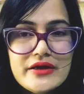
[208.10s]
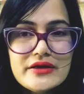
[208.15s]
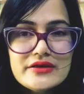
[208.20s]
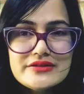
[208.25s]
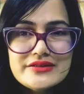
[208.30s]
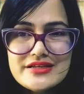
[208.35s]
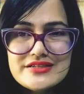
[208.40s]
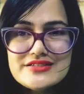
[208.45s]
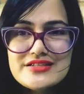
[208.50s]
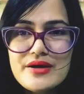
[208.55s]

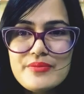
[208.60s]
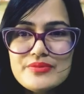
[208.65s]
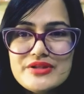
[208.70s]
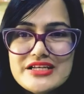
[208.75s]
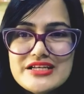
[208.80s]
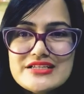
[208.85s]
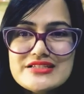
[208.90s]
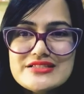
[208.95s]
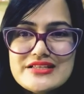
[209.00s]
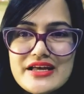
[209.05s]
There's
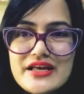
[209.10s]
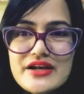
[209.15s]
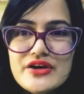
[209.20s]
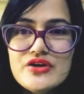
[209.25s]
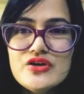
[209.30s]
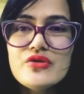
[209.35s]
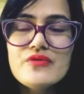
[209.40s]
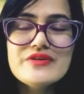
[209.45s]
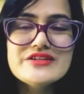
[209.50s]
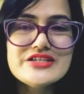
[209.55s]
something is there
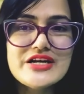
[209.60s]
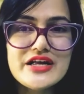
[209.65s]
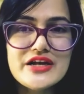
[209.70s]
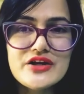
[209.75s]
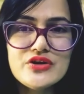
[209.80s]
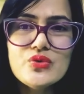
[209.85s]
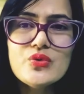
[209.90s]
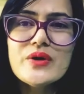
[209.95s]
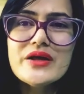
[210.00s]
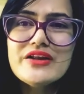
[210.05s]
in your
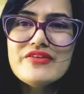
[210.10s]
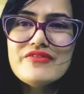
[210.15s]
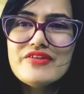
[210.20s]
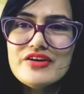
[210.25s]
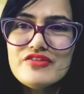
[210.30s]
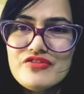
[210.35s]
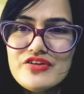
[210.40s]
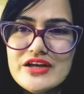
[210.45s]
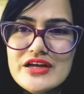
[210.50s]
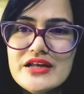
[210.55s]
vagina, you can
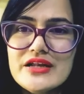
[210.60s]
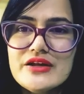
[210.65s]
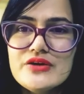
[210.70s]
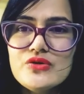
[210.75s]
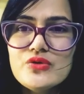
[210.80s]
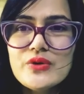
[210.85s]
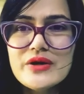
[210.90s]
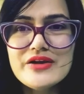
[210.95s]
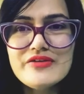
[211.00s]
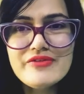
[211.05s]
even feel and
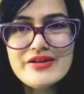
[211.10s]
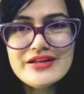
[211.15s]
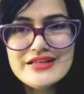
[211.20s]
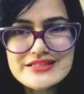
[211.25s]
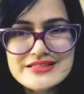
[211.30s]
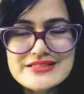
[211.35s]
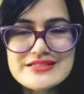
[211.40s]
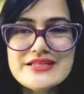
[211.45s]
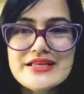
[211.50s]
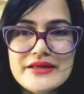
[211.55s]
you can even
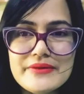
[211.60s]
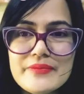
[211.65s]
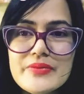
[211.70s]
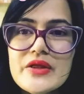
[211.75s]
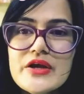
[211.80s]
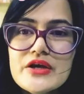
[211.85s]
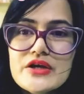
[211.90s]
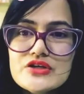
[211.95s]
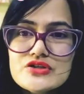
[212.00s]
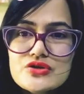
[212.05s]
see.
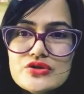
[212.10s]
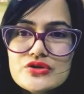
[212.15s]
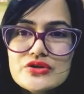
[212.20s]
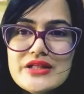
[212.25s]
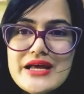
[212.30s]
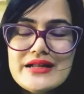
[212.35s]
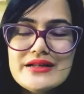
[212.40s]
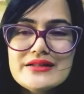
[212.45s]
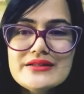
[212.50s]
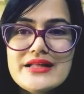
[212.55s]
So
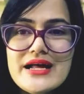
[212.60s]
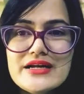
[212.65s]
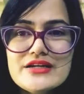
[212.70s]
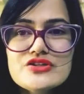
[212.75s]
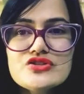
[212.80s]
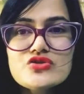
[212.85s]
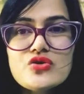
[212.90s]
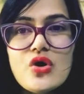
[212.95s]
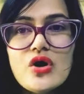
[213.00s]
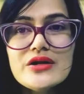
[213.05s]
that
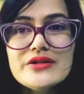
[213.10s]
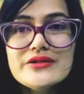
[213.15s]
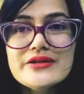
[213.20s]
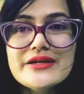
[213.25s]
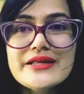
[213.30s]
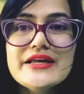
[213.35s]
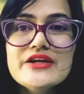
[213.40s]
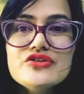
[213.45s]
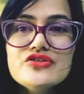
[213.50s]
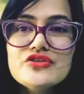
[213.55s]
is called the
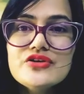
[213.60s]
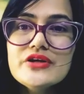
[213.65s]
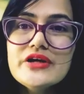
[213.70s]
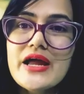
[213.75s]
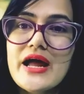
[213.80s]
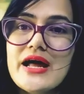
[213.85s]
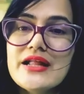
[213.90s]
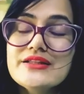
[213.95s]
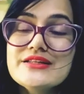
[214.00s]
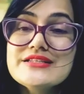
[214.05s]
grade 3
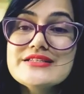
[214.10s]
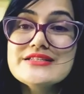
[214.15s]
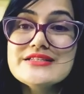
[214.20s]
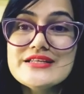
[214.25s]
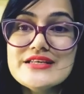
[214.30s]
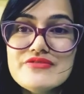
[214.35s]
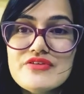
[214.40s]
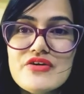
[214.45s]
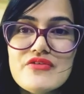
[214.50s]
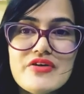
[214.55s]
and the
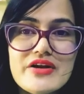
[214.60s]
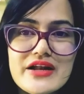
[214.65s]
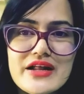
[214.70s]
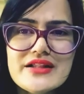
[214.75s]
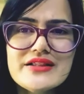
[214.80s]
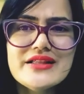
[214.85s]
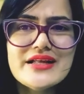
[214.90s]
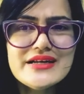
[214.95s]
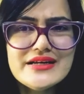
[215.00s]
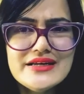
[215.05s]
severe one,
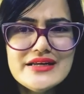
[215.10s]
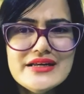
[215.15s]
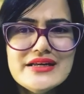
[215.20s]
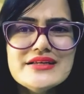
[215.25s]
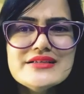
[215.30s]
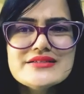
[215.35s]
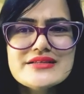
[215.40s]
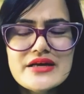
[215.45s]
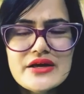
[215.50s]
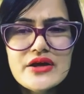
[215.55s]
and that
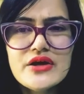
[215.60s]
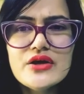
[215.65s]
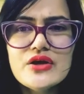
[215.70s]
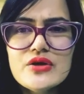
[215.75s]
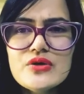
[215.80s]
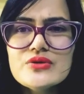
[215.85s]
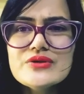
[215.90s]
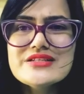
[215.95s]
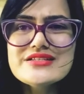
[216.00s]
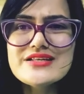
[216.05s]
needs,
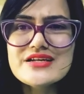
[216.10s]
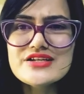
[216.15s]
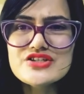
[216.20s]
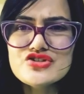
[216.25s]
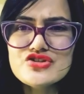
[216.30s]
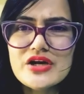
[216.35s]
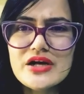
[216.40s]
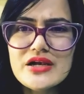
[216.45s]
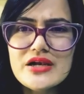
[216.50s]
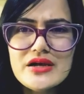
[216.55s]
you know, the
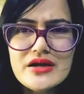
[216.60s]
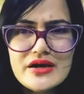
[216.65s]
surgical